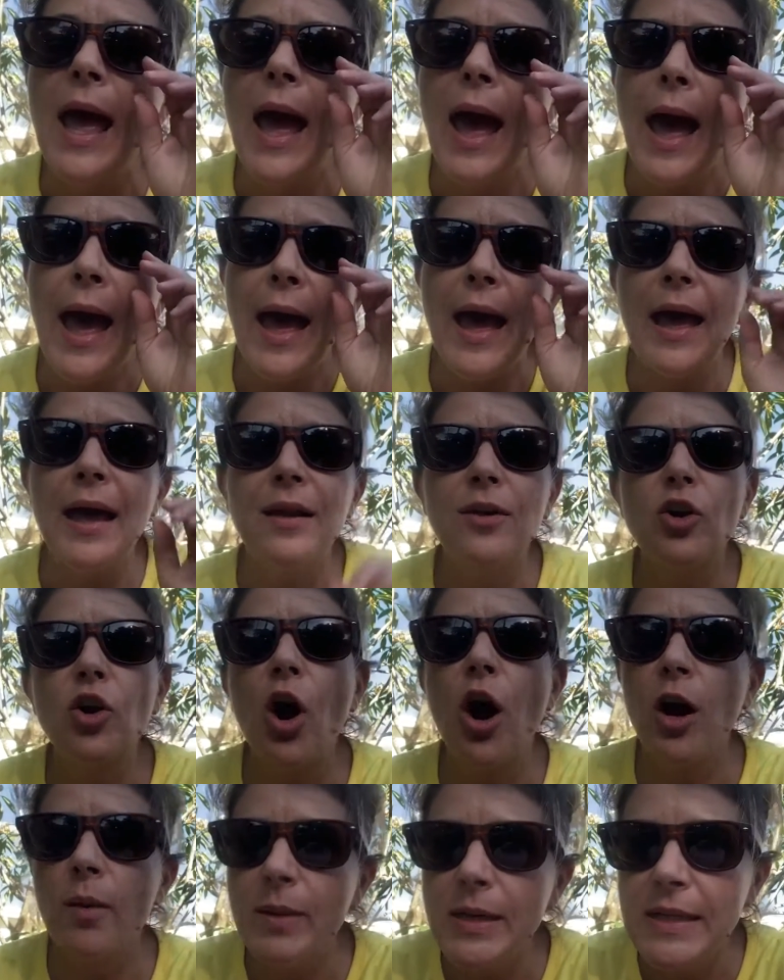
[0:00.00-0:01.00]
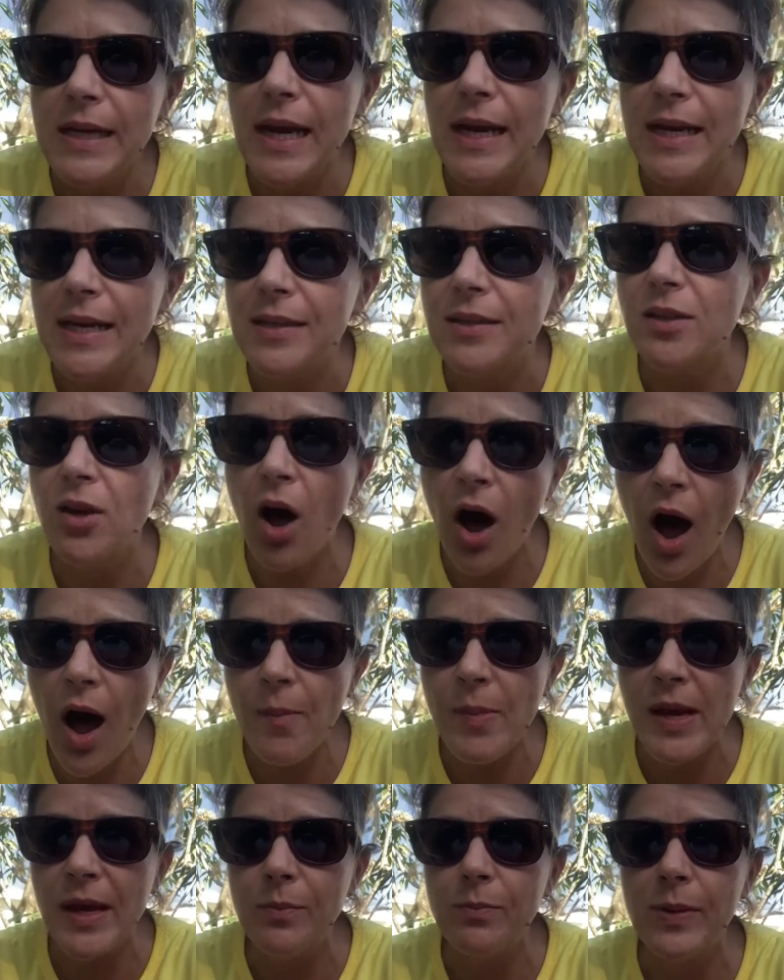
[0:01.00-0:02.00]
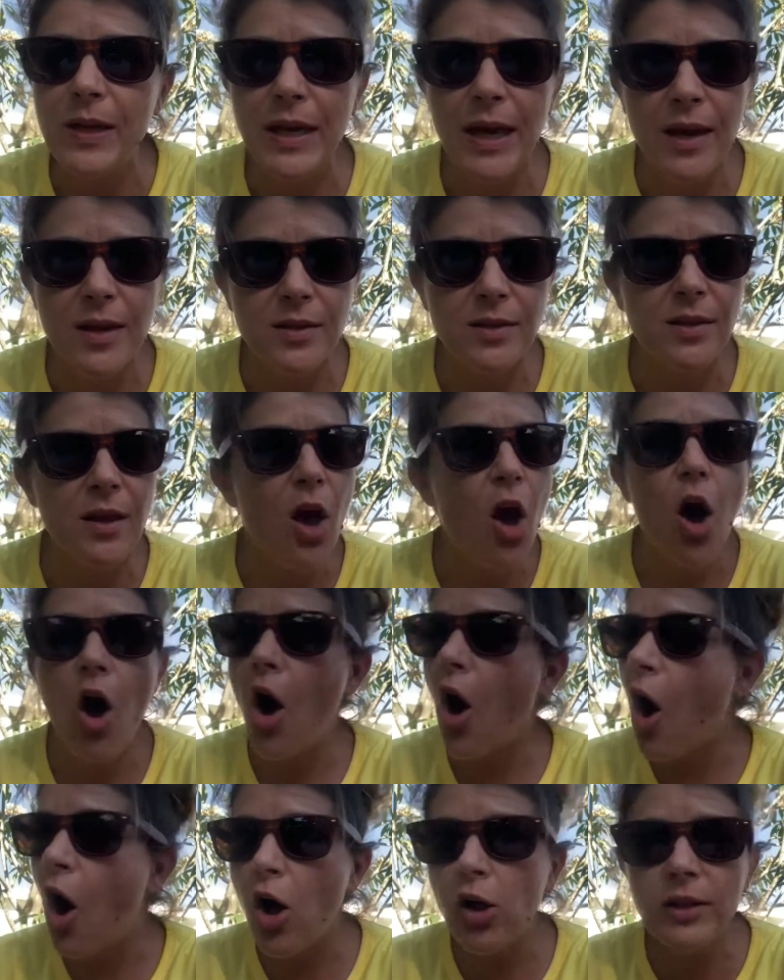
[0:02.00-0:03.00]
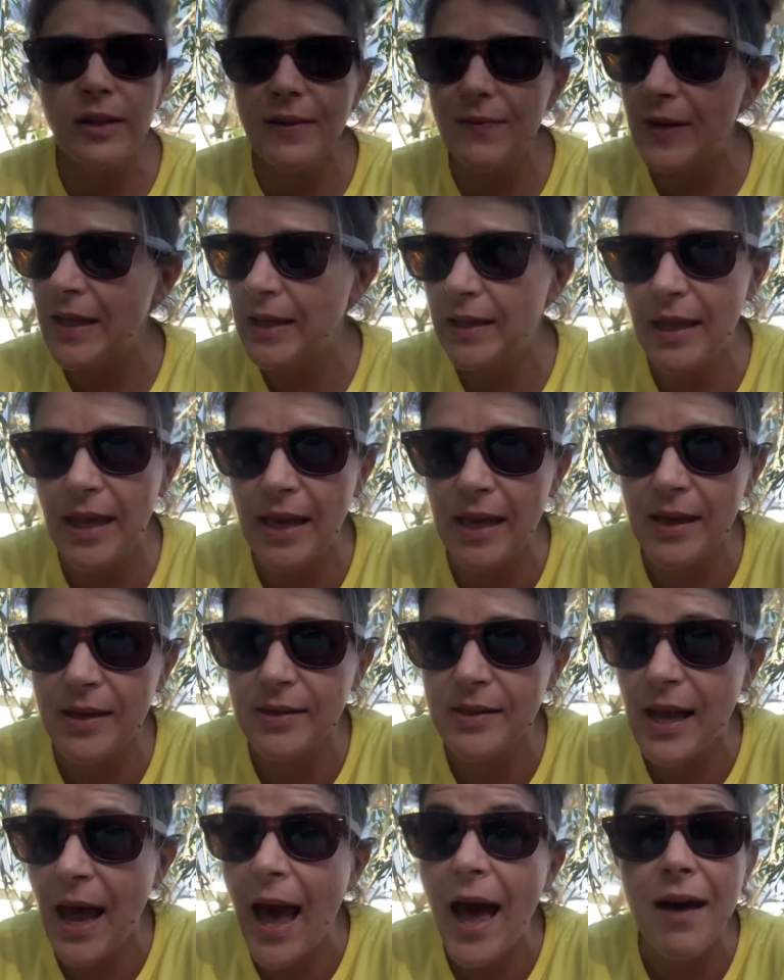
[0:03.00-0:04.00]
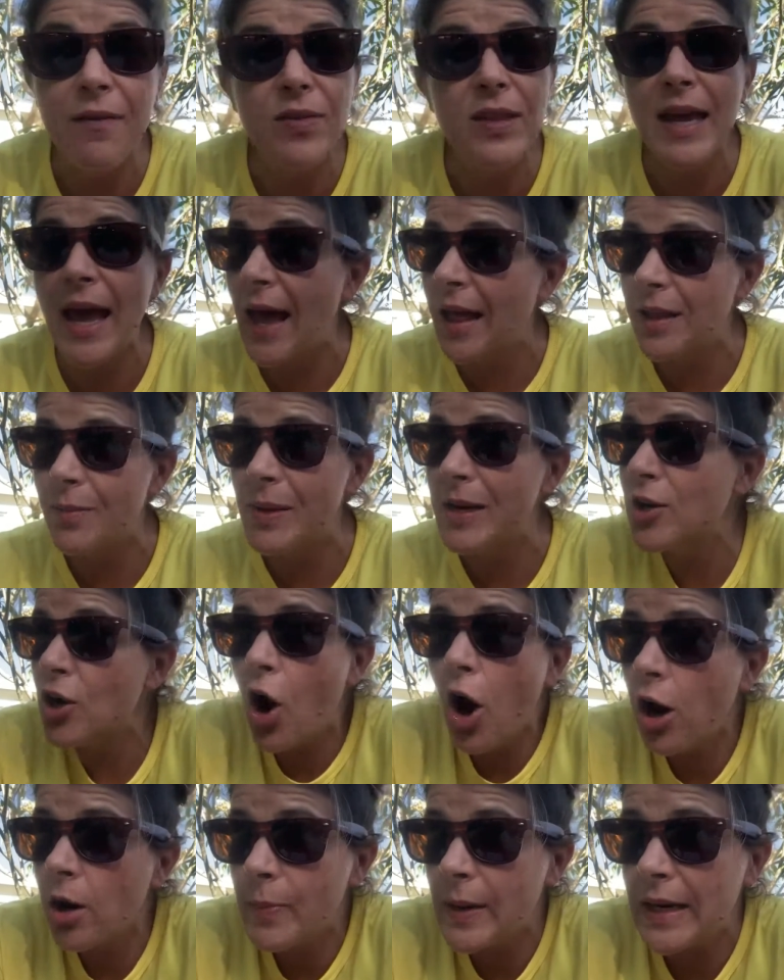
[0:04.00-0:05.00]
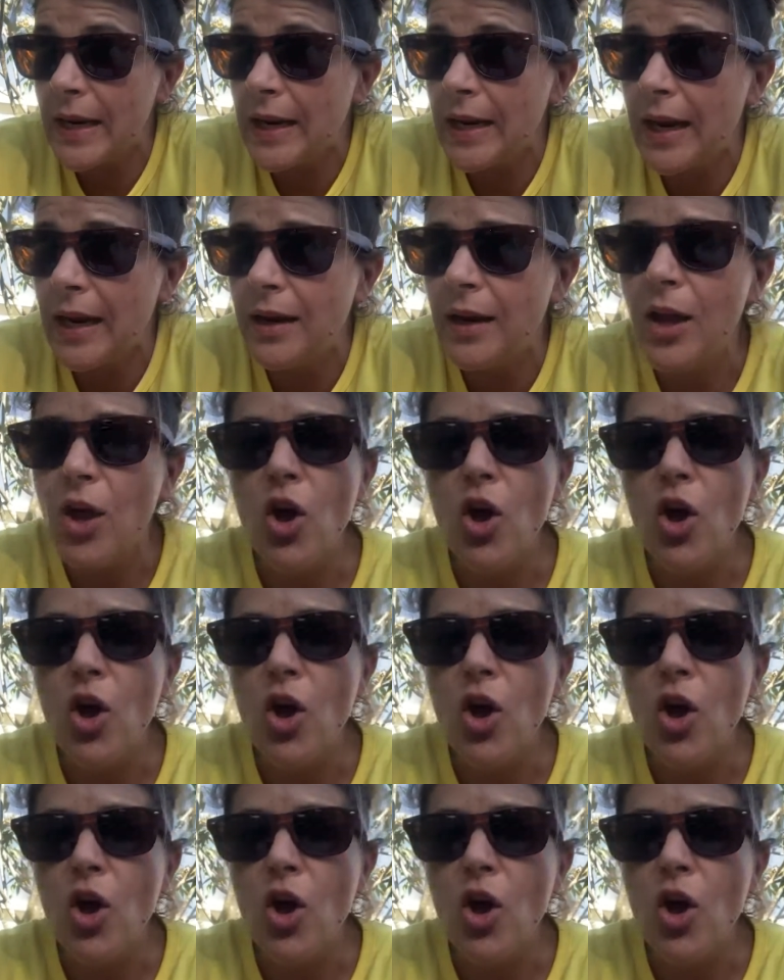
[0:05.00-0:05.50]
And carbon dating is common because all living things have the element carbon in it.